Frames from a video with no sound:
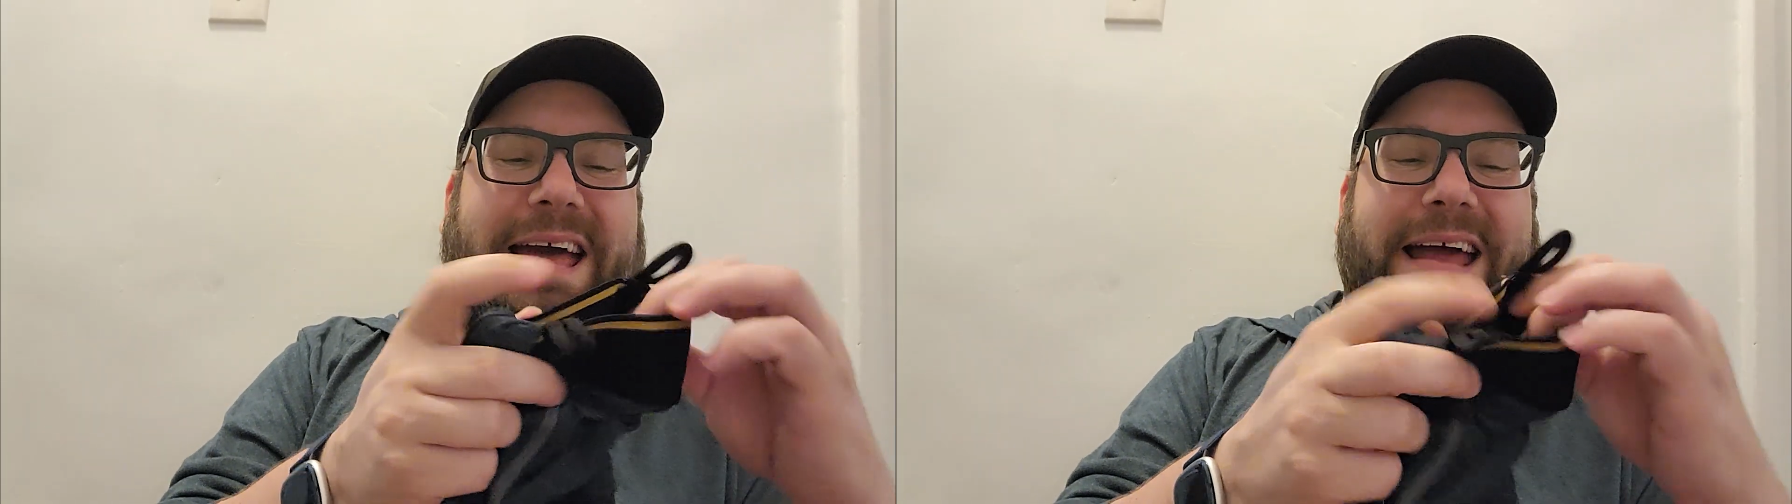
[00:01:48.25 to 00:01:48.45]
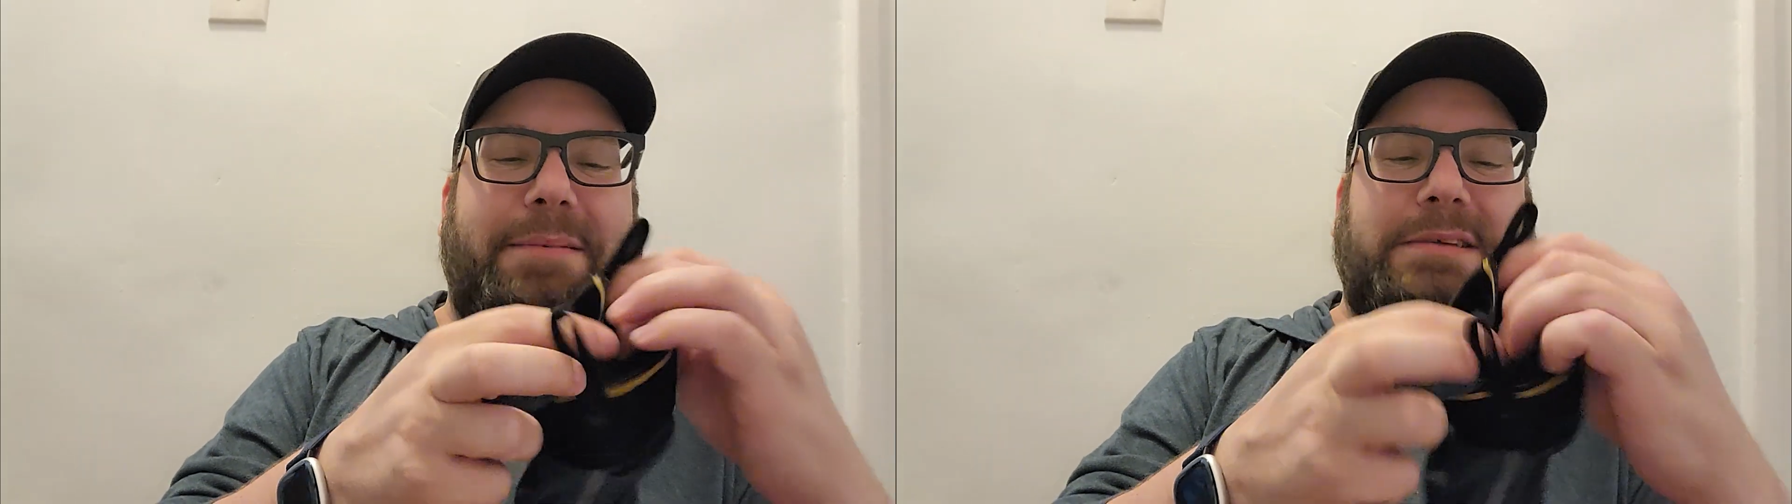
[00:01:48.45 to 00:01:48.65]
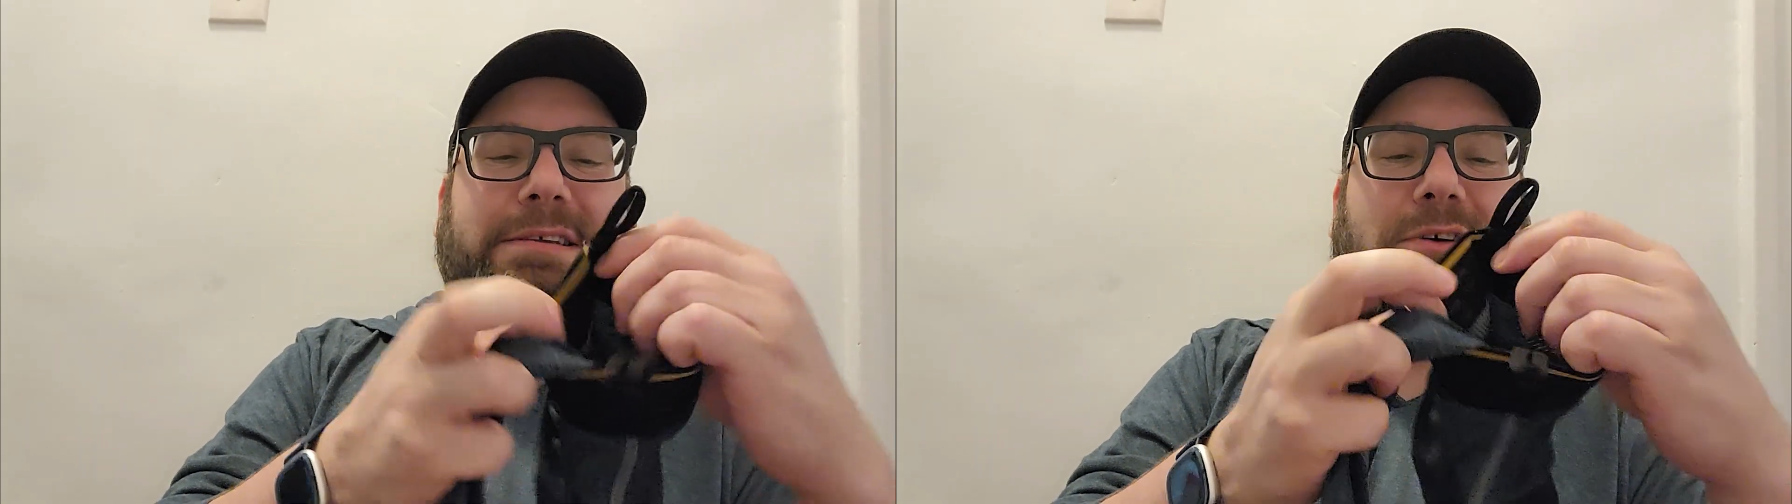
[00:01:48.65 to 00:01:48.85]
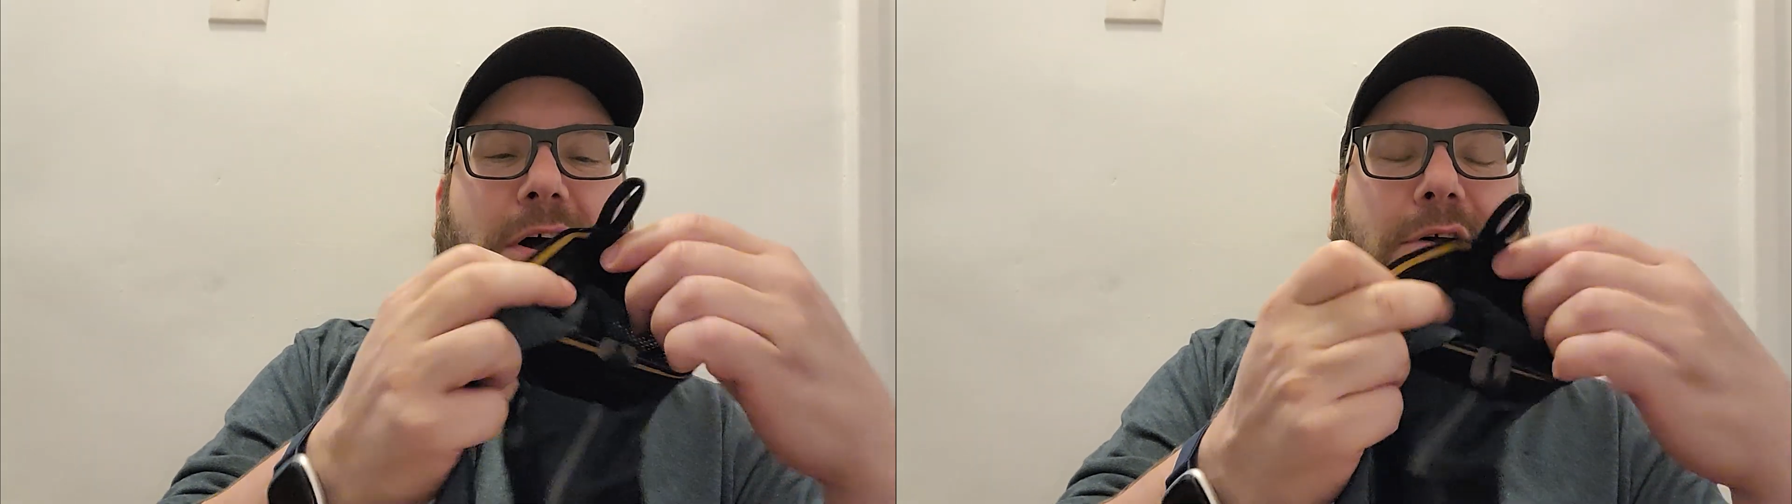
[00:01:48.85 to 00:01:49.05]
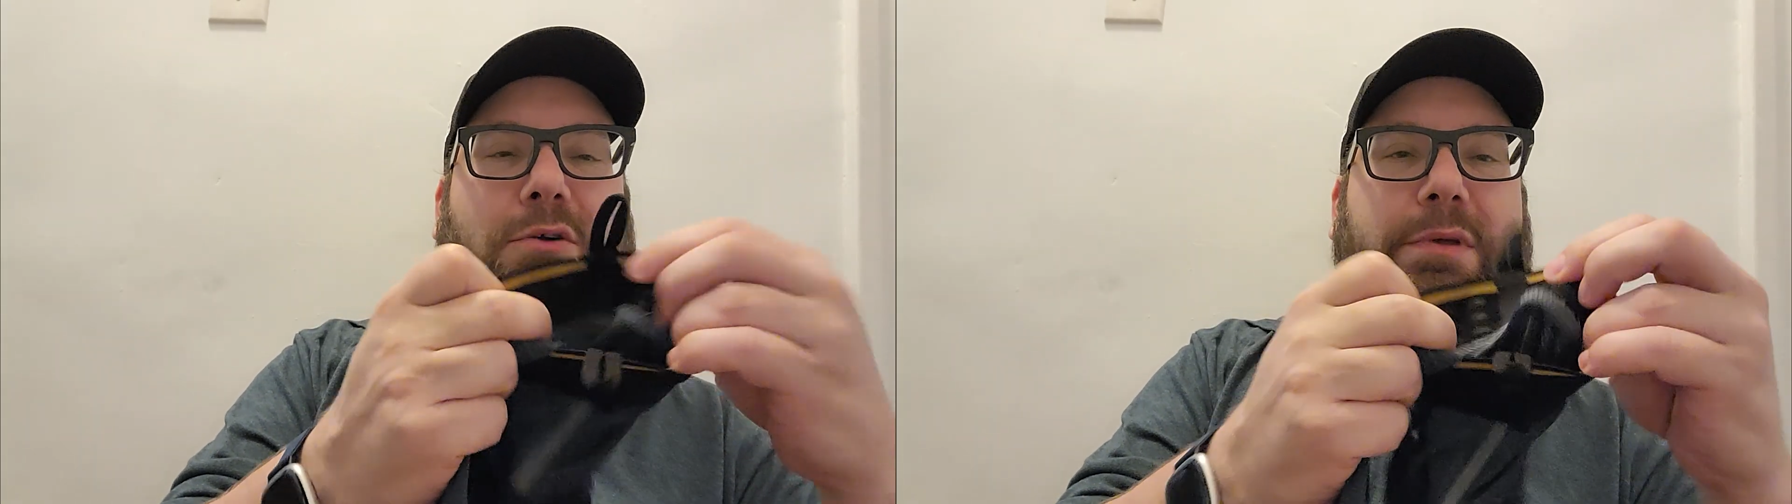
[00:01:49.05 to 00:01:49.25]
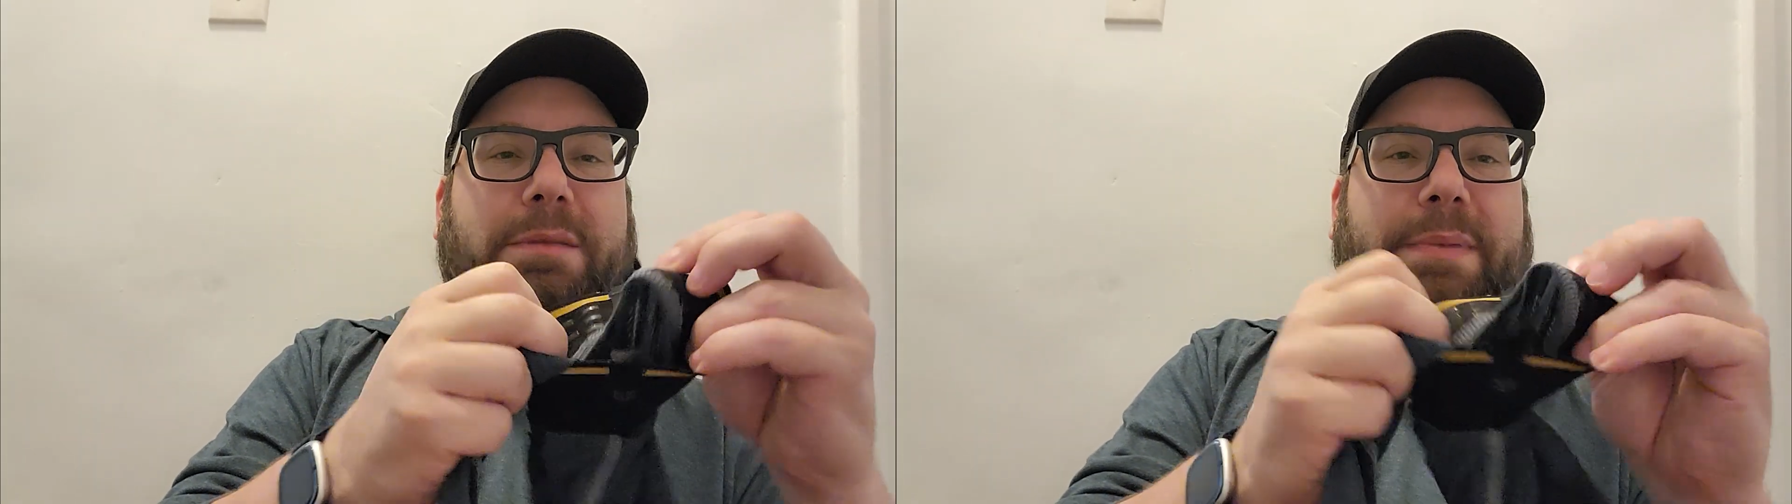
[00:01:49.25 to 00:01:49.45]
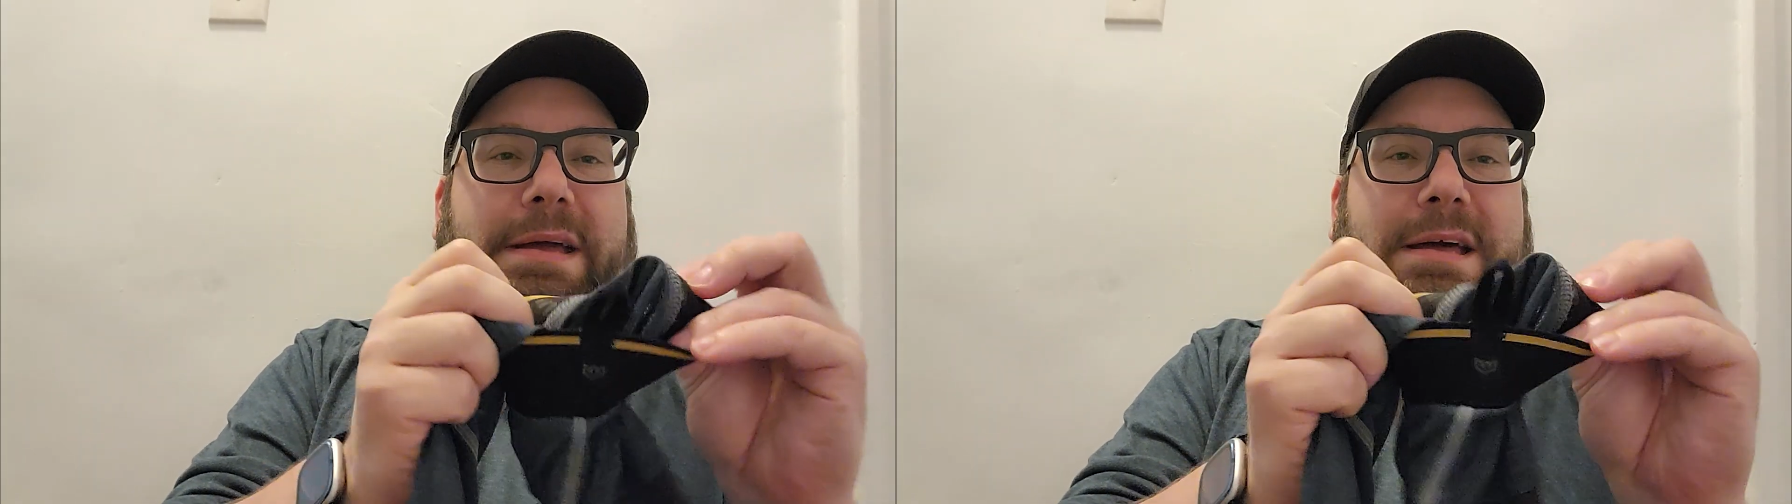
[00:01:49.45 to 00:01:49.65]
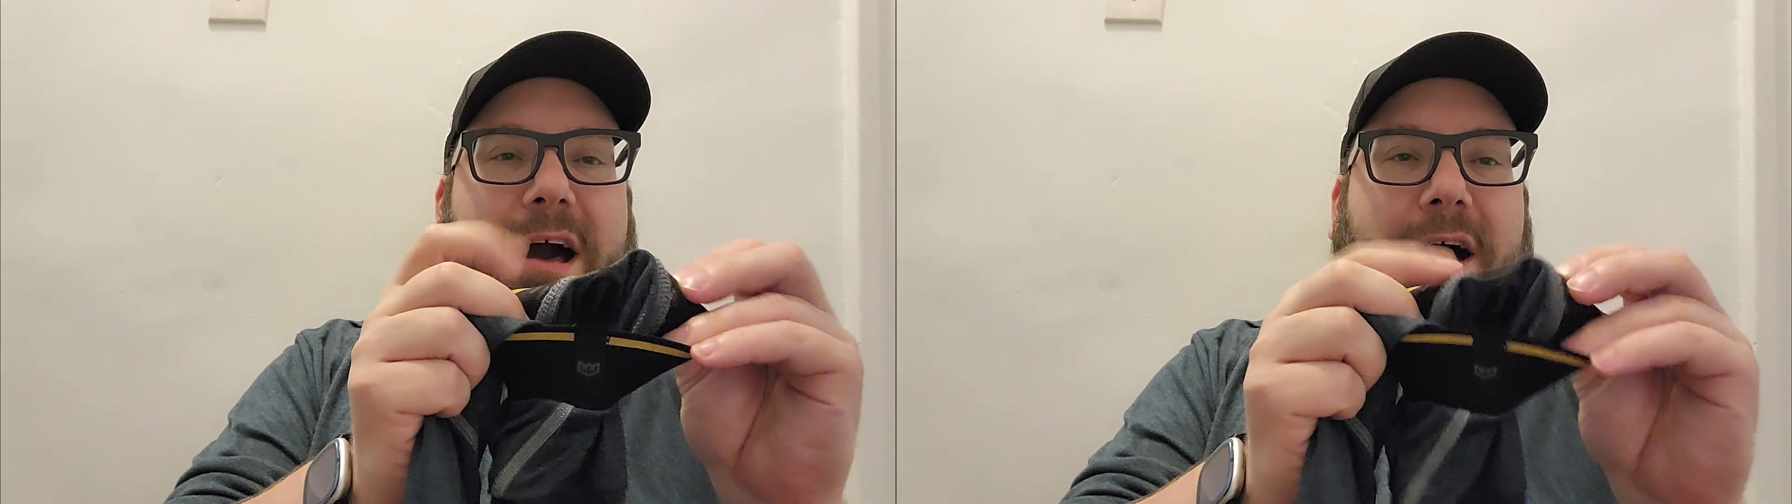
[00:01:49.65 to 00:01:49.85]
kind of makes it a little awkward with the
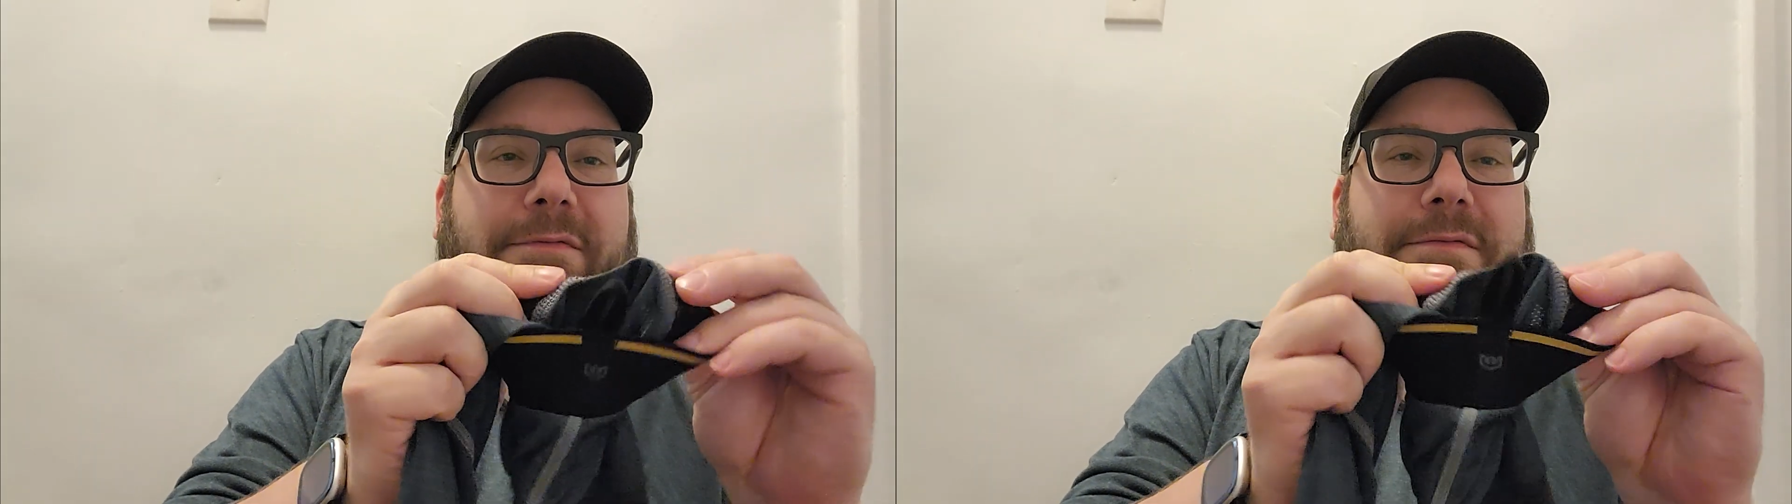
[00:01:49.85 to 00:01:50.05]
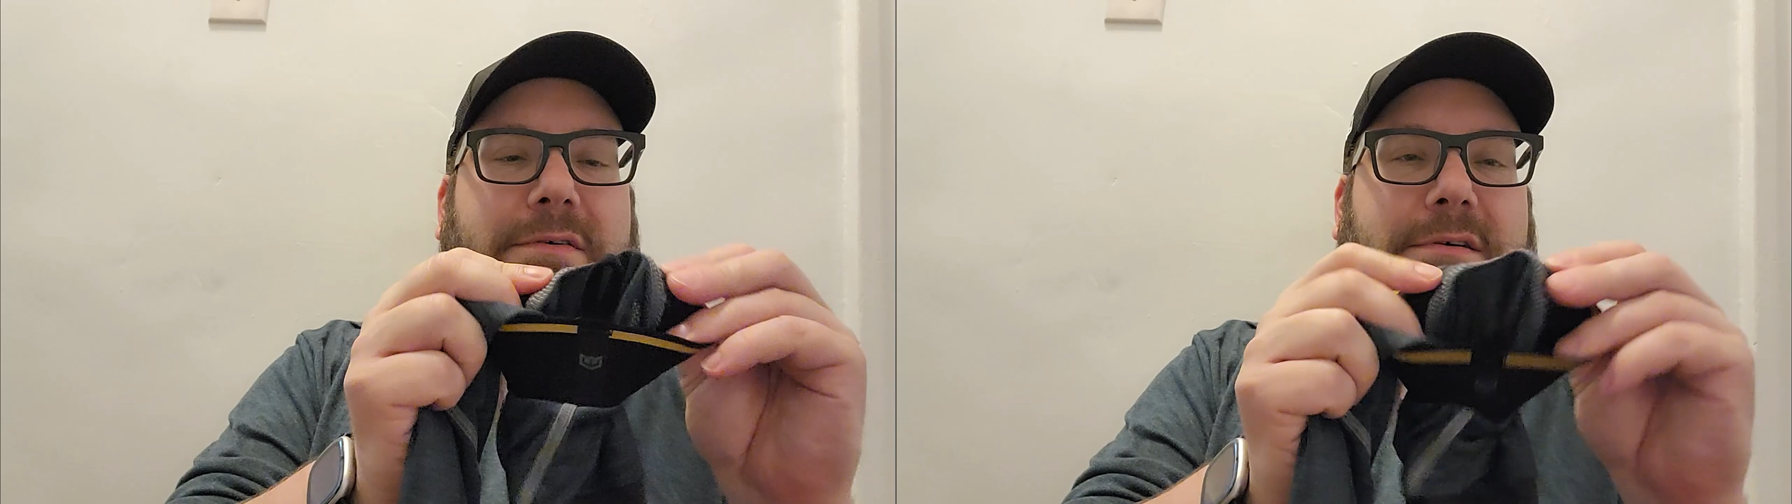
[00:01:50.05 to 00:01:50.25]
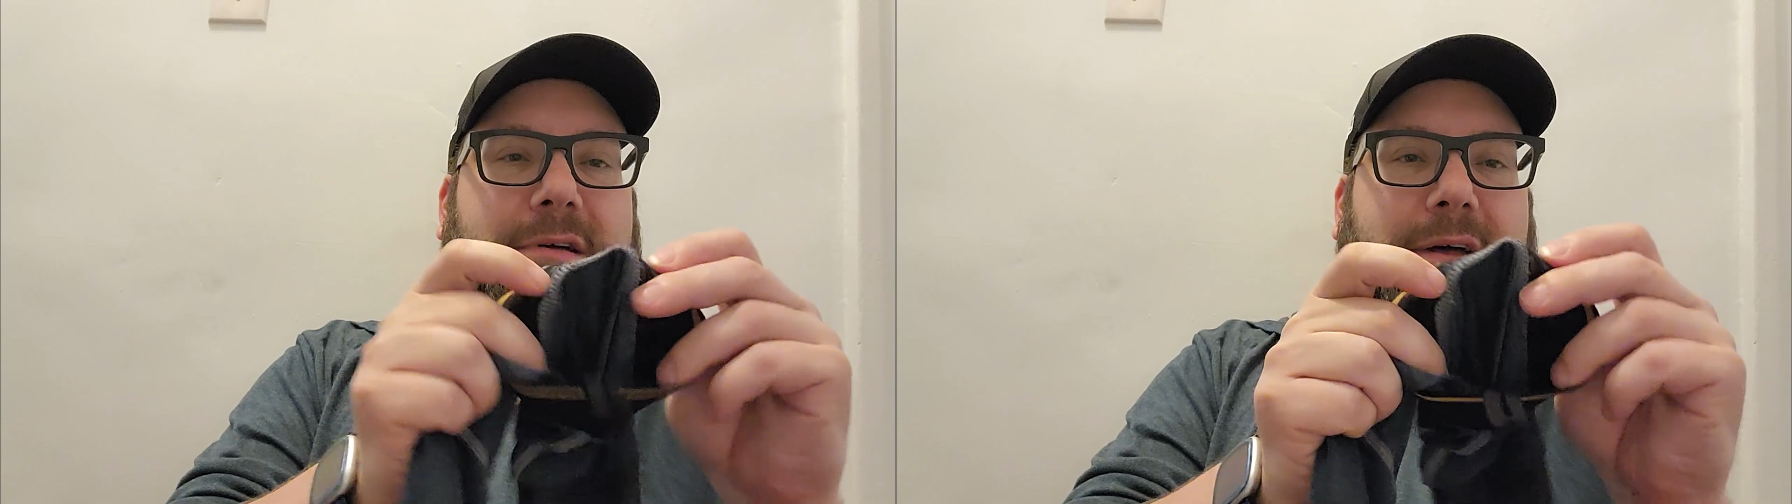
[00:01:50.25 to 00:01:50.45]
big cuff